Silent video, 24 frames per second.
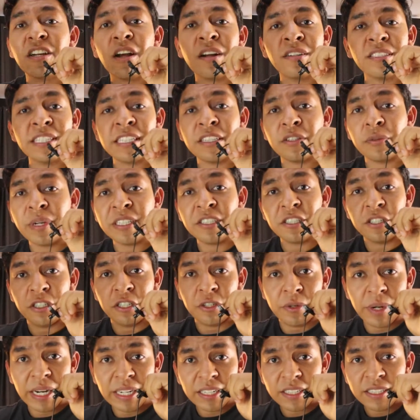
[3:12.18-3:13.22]
contact the renter
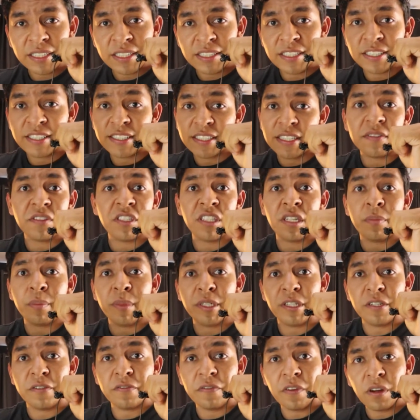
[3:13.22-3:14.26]
directly to see if she
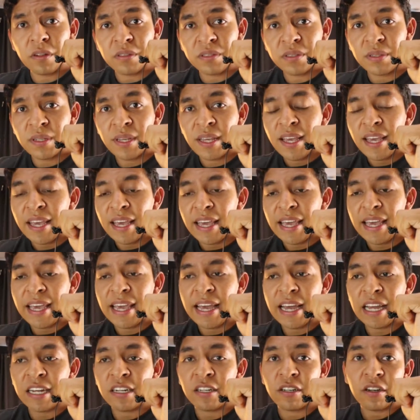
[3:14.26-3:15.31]
admitted fault,
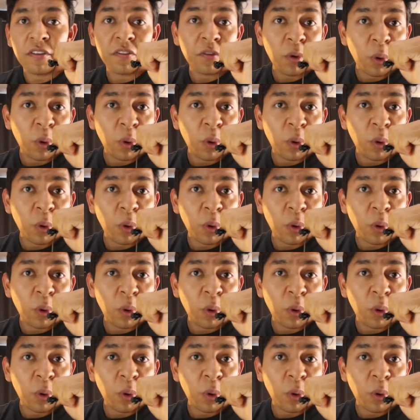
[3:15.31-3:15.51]
and of